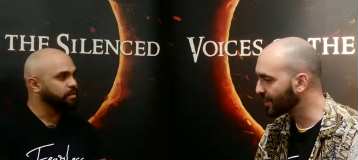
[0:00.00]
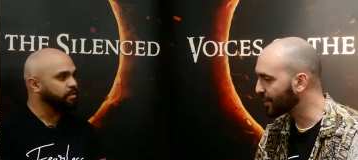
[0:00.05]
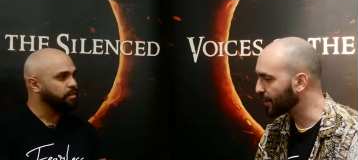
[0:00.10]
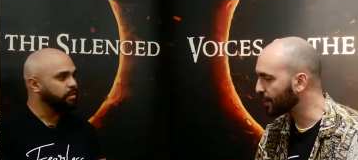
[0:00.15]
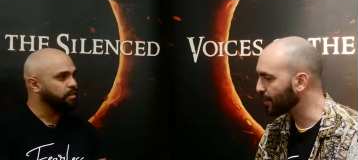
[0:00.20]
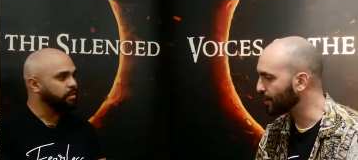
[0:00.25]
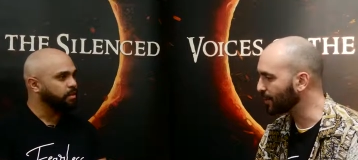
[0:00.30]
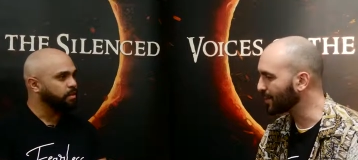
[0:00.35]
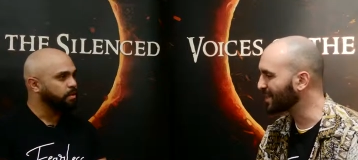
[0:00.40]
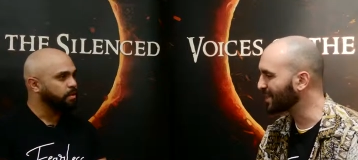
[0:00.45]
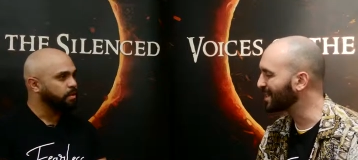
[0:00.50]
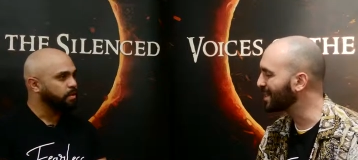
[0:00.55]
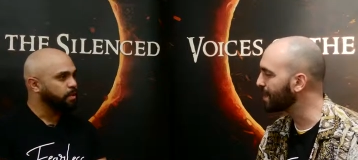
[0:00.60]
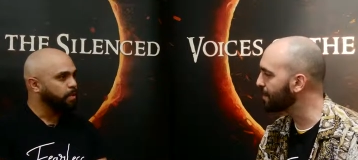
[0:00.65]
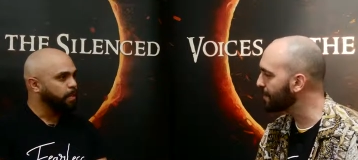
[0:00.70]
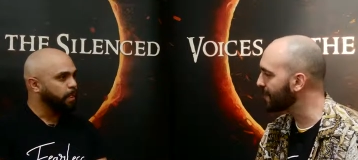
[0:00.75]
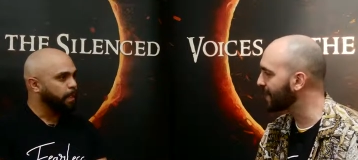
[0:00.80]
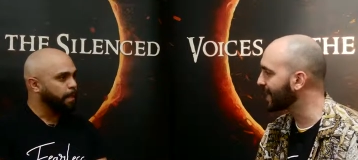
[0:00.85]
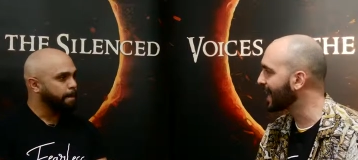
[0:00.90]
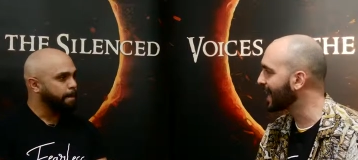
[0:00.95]
Speaker 1: ago
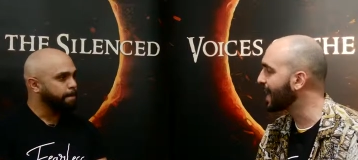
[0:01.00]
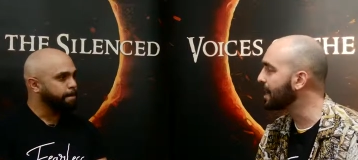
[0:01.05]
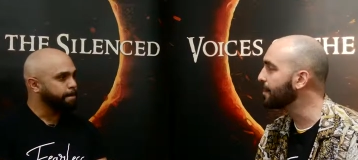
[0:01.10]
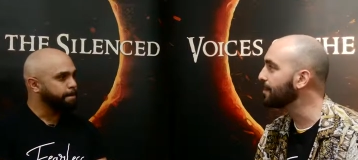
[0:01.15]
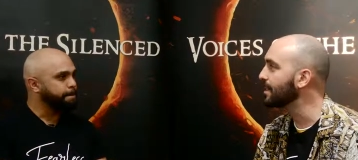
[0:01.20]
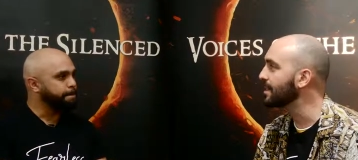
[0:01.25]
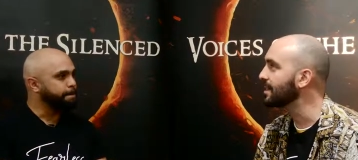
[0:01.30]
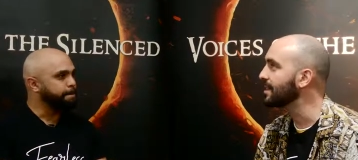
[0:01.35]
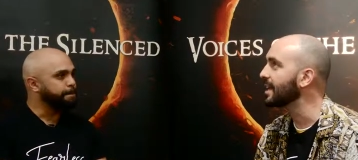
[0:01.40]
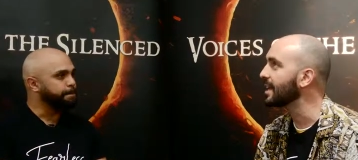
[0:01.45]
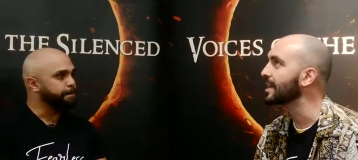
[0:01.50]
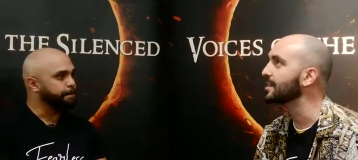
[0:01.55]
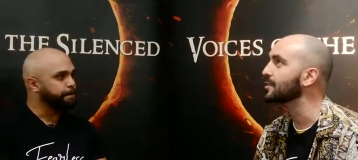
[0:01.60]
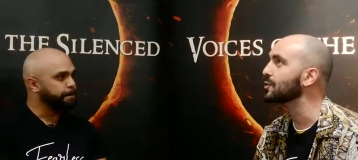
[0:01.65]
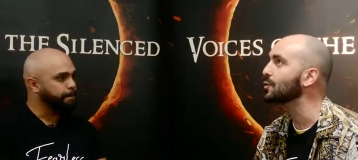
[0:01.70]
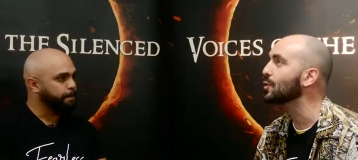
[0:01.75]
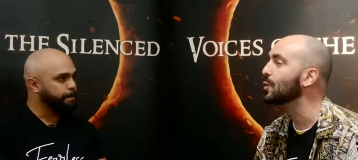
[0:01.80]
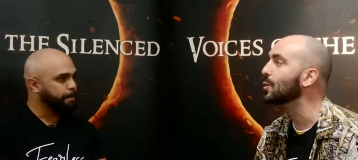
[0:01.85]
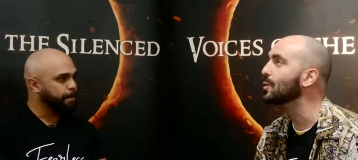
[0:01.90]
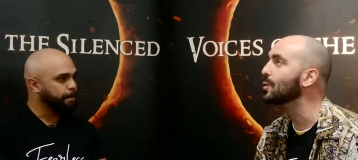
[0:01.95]
something happened that
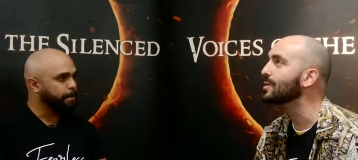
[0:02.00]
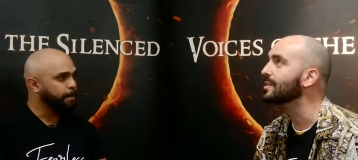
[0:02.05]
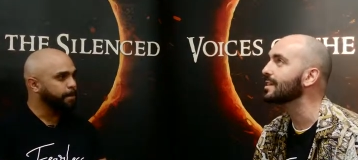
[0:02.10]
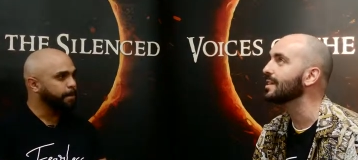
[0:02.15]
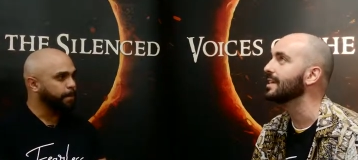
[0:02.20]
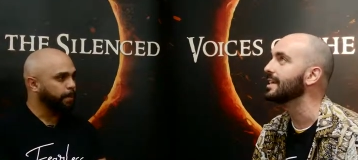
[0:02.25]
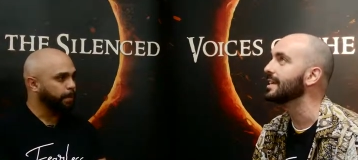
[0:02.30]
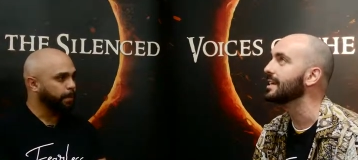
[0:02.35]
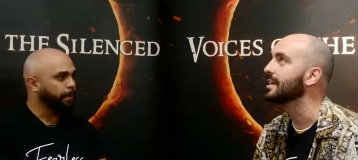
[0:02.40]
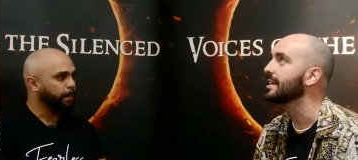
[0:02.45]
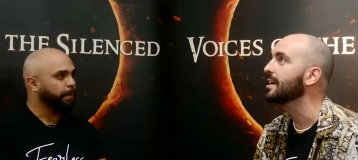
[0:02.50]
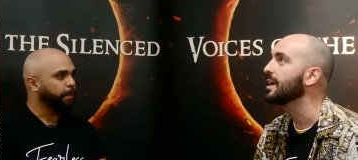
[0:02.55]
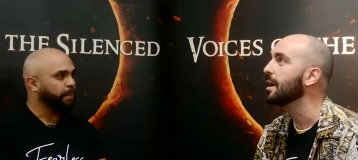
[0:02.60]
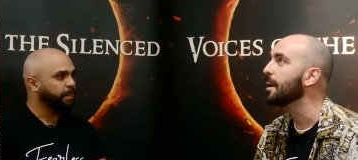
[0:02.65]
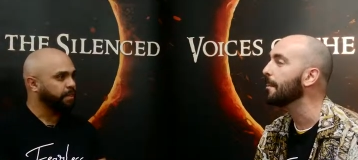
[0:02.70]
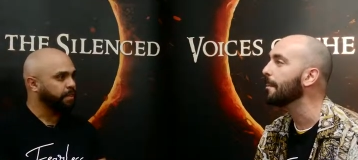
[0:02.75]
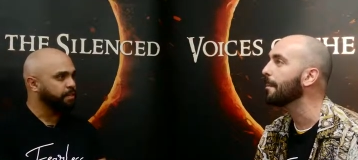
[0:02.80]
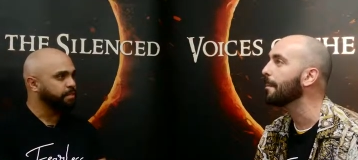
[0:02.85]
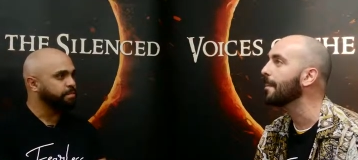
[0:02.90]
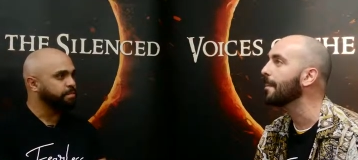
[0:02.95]
totally
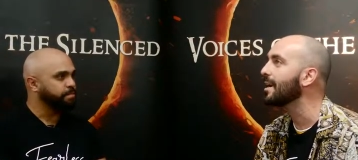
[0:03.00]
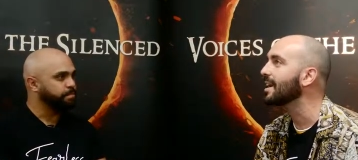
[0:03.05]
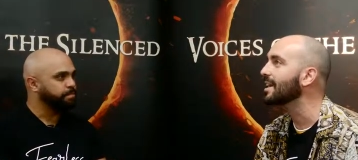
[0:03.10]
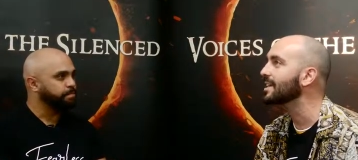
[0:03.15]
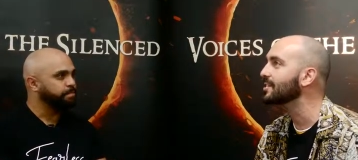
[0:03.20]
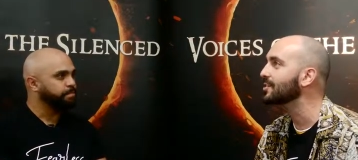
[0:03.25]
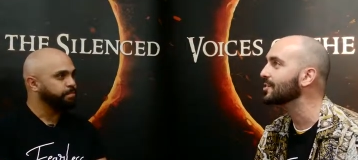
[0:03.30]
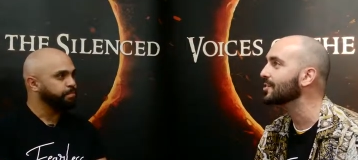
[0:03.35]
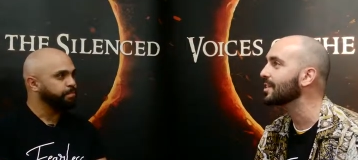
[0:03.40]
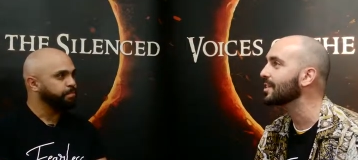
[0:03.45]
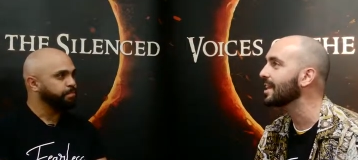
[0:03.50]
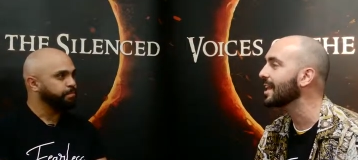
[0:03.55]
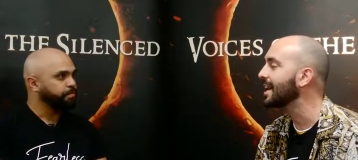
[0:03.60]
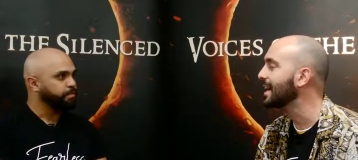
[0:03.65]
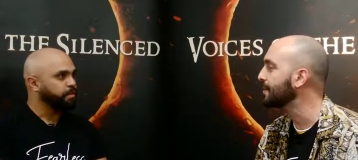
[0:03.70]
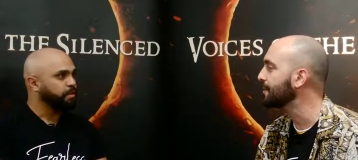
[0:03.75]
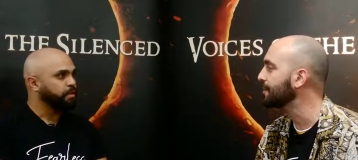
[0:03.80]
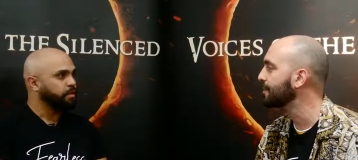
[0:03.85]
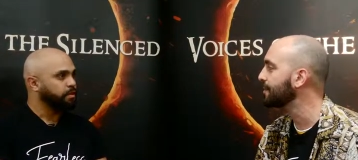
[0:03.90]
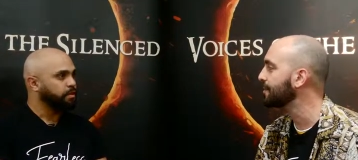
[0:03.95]
marked your
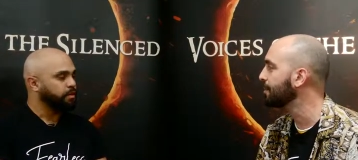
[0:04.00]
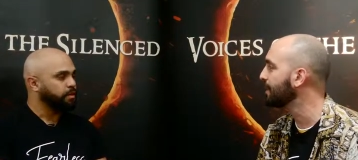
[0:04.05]
life,